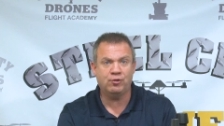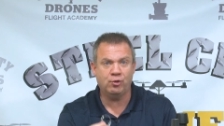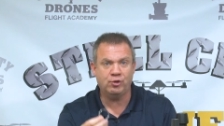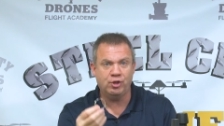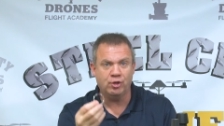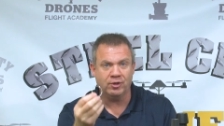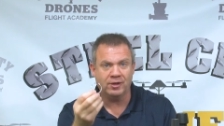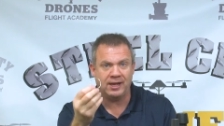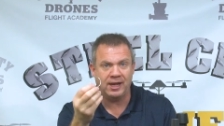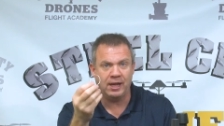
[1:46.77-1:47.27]
to
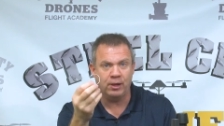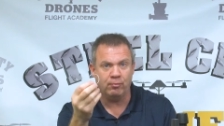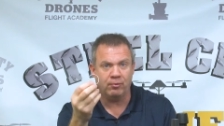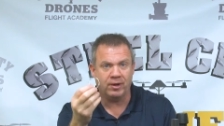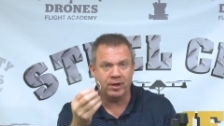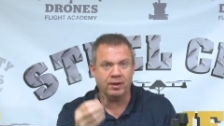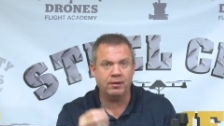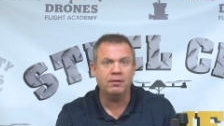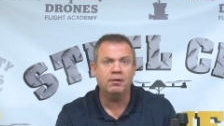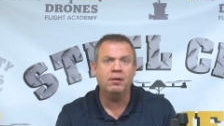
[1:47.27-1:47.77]
your
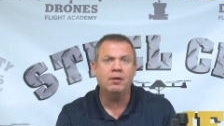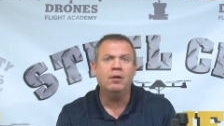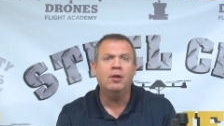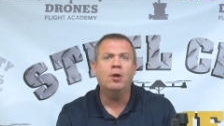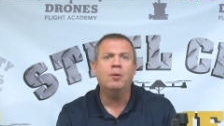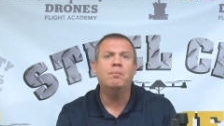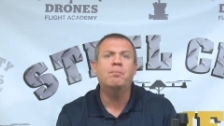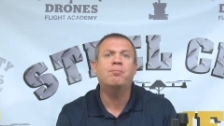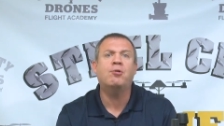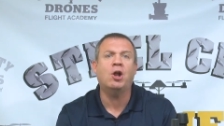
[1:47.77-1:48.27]
keyring,
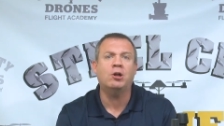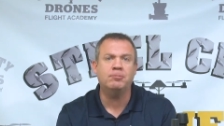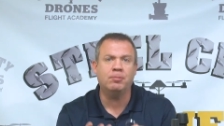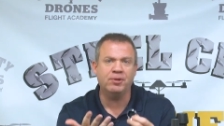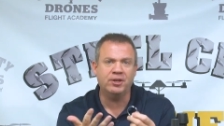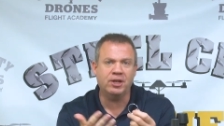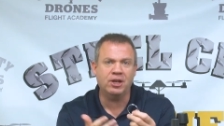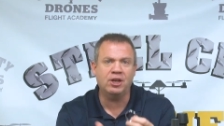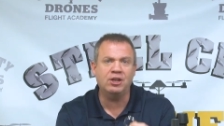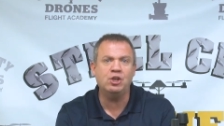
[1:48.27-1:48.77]

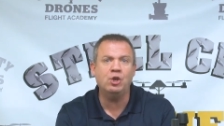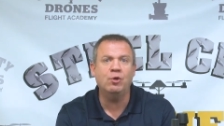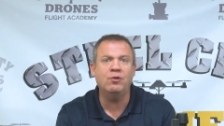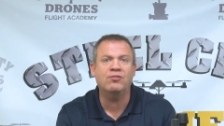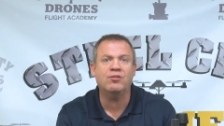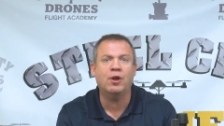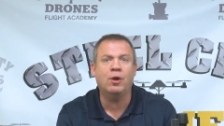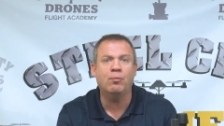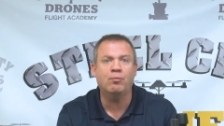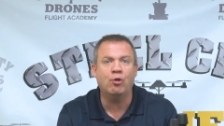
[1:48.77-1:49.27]
probably going to
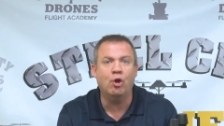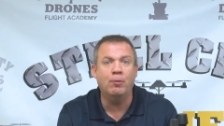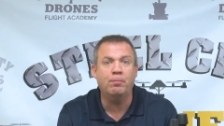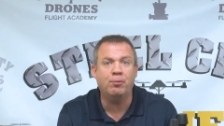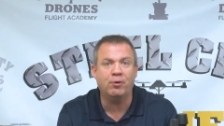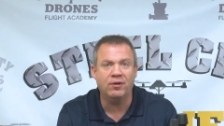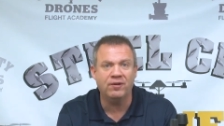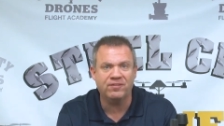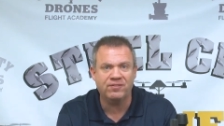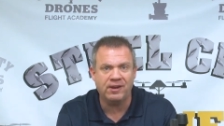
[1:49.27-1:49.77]
use a
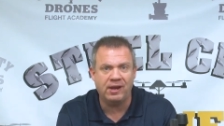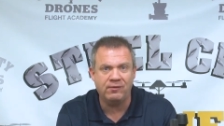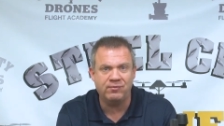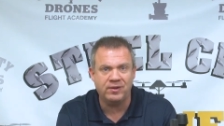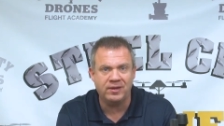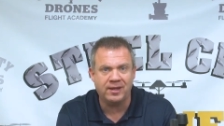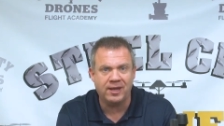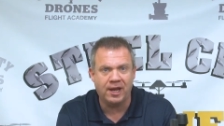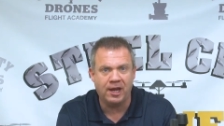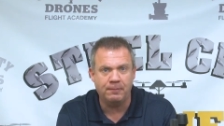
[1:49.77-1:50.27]
rope or a
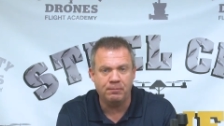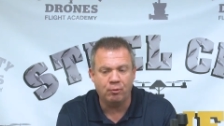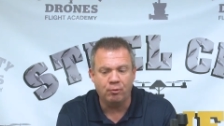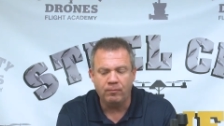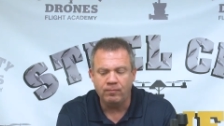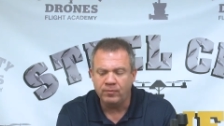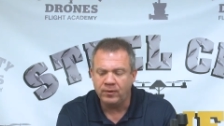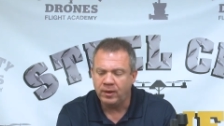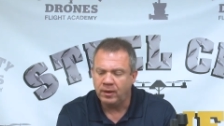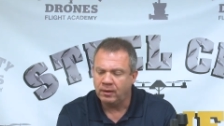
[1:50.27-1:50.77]
safety
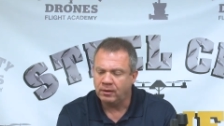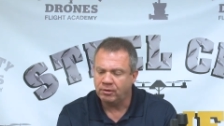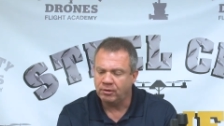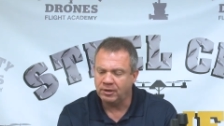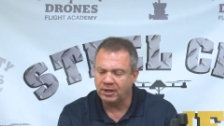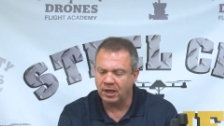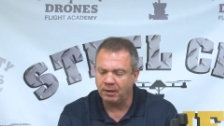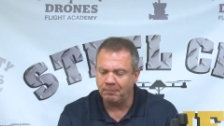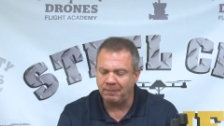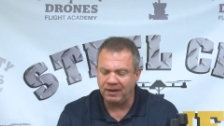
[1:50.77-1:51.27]
cable.
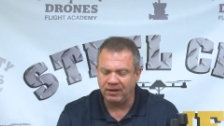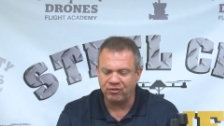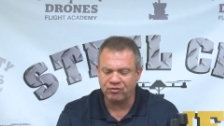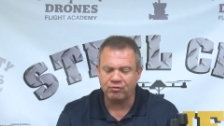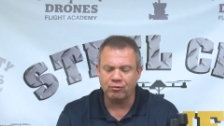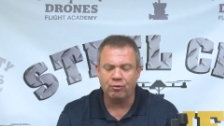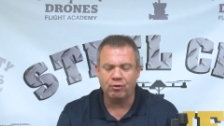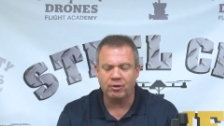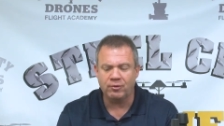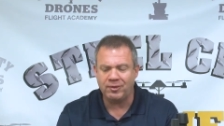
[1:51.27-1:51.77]
You're going to make
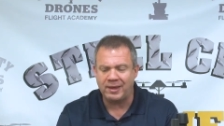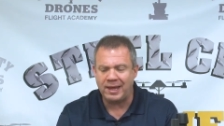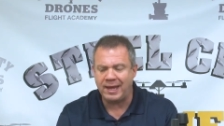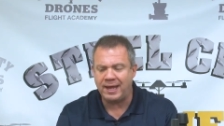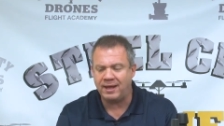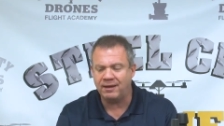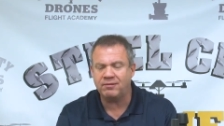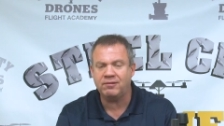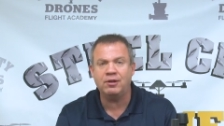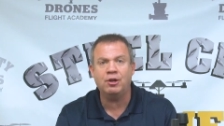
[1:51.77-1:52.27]
sure
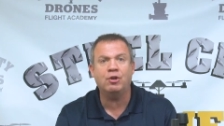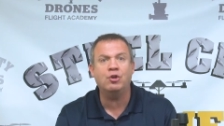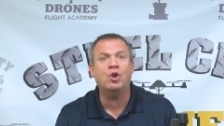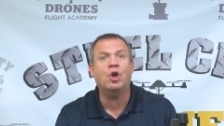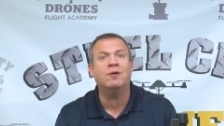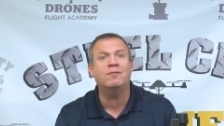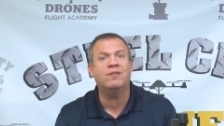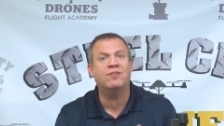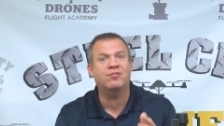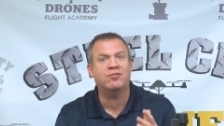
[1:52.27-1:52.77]
that, you know,
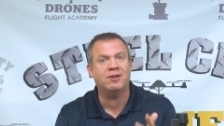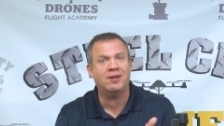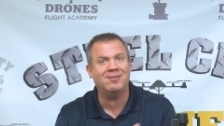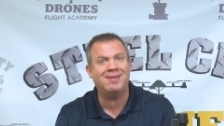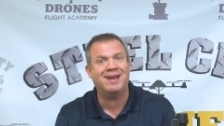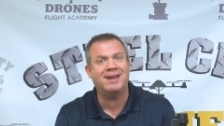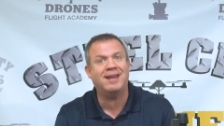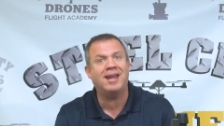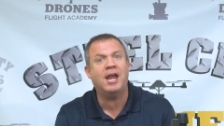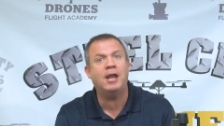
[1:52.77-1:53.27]
you obviously
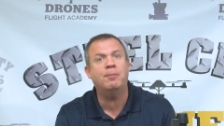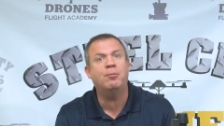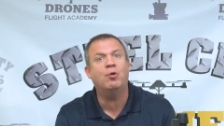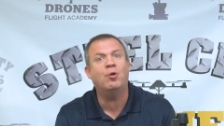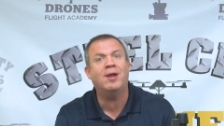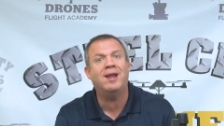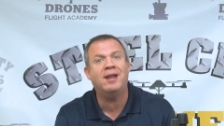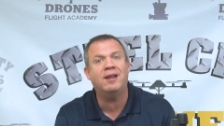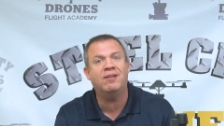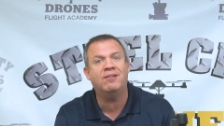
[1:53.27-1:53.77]
that
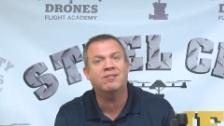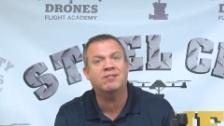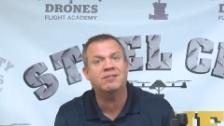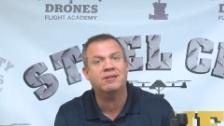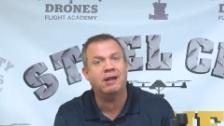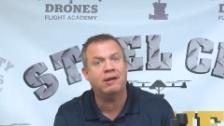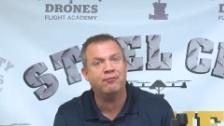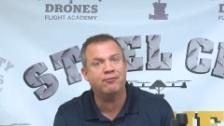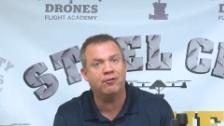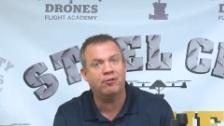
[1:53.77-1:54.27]
cable is
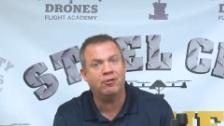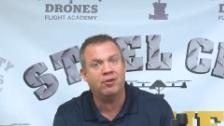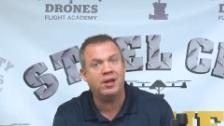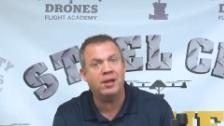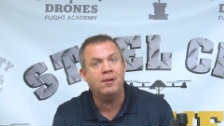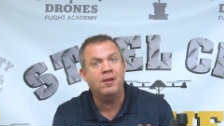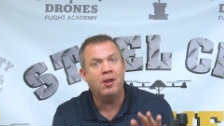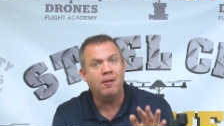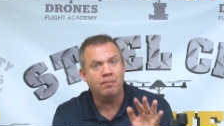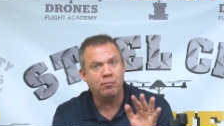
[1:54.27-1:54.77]

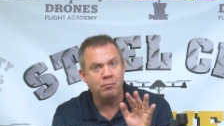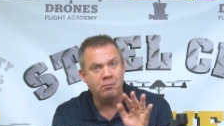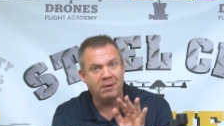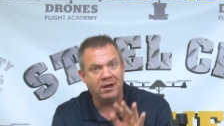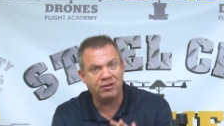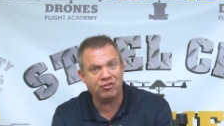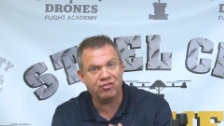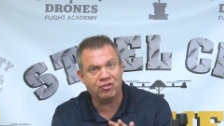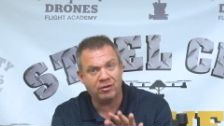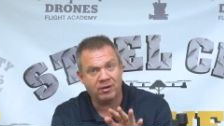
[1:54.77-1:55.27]
definitely
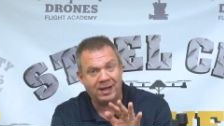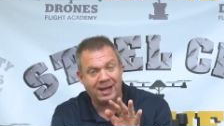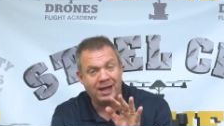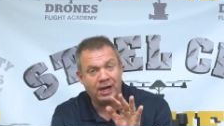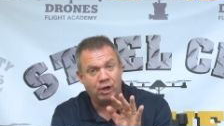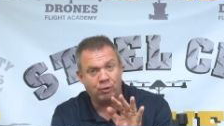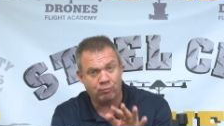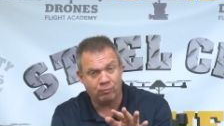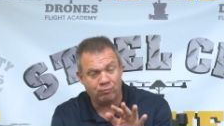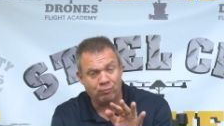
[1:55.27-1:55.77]
much
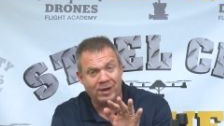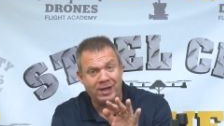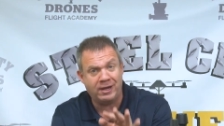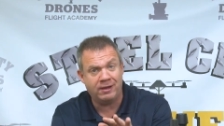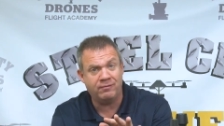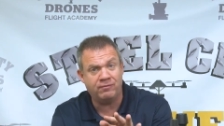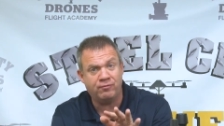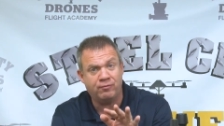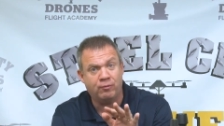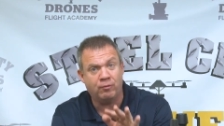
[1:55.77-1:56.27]
higher
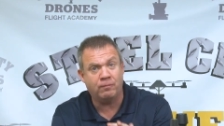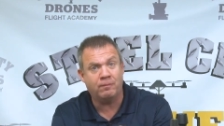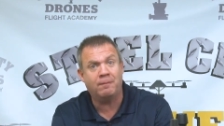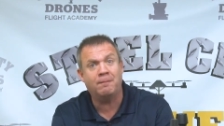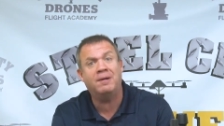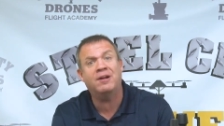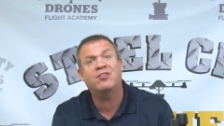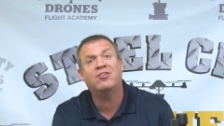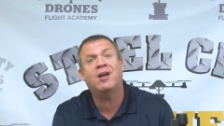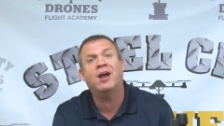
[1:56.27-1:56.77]
rated for
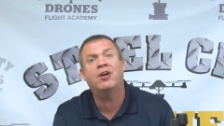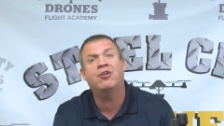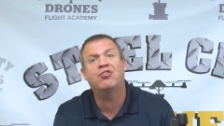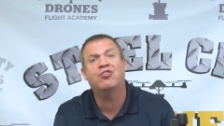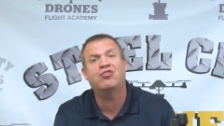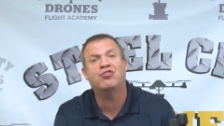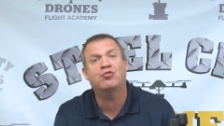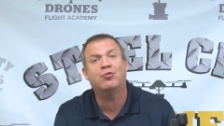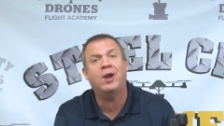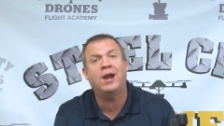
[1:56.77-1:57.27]
much higher
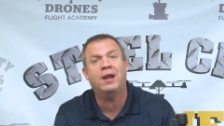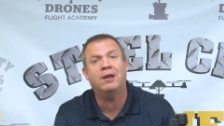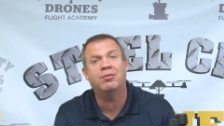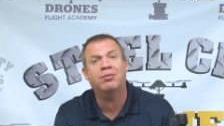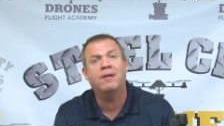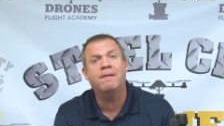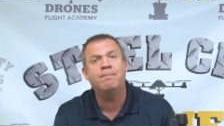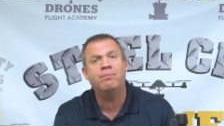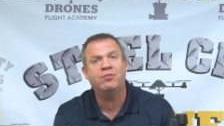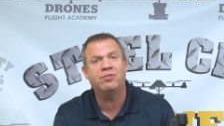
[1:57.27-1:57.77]

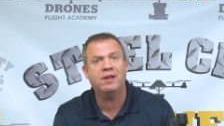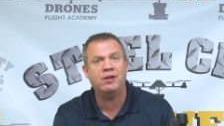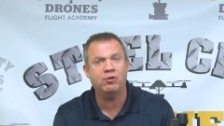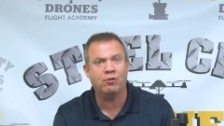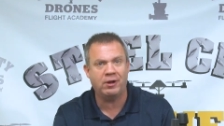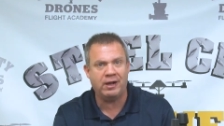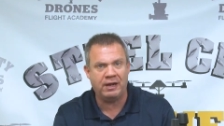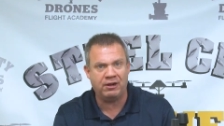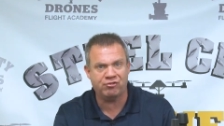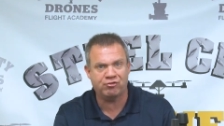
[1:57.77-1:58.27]
strength than
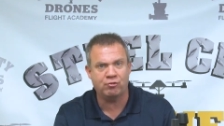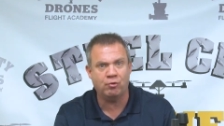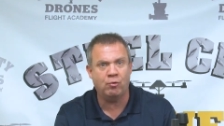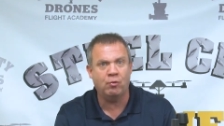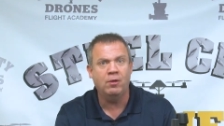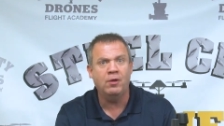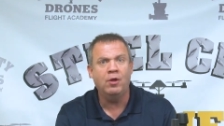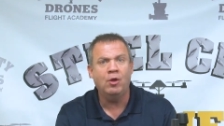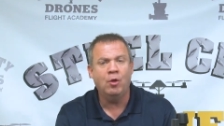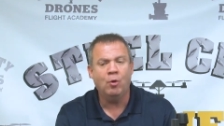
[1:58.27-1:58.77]
your
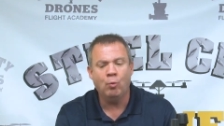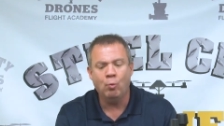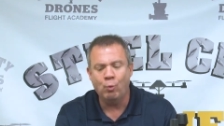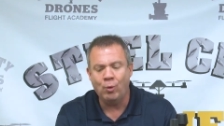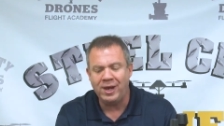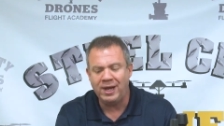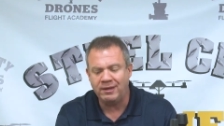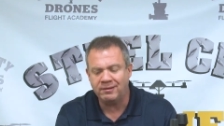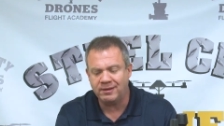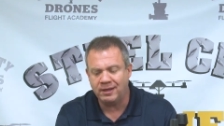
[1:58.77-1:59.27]
actual
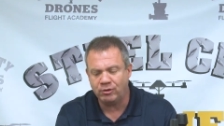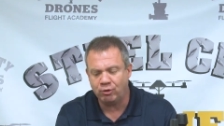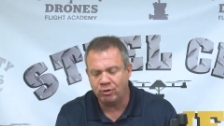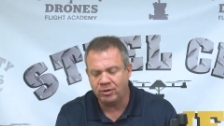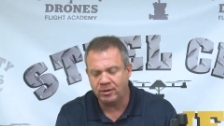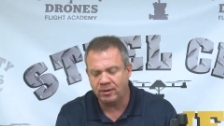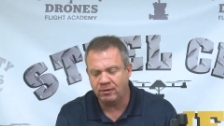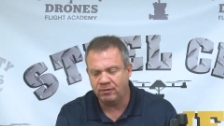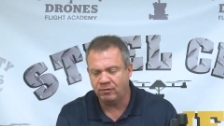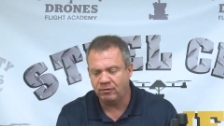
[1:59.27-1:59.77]
weight that you
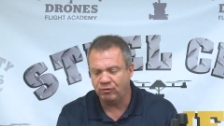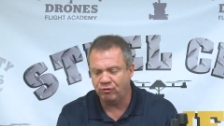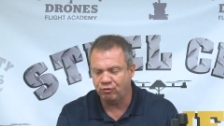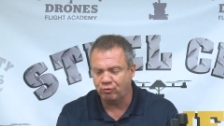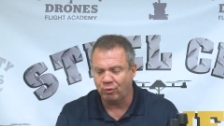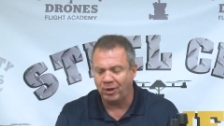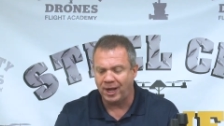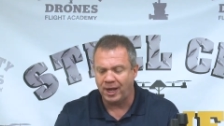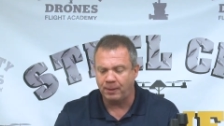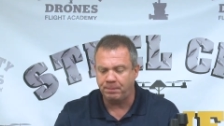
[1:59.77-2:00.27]
can
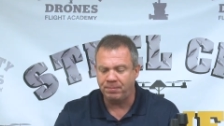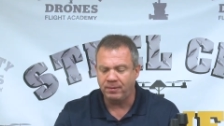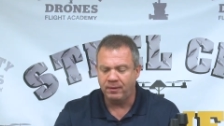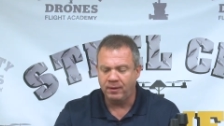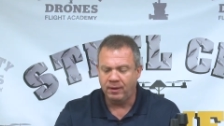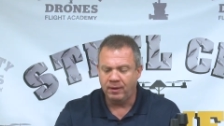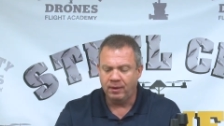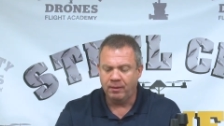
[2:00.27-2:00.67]
drop.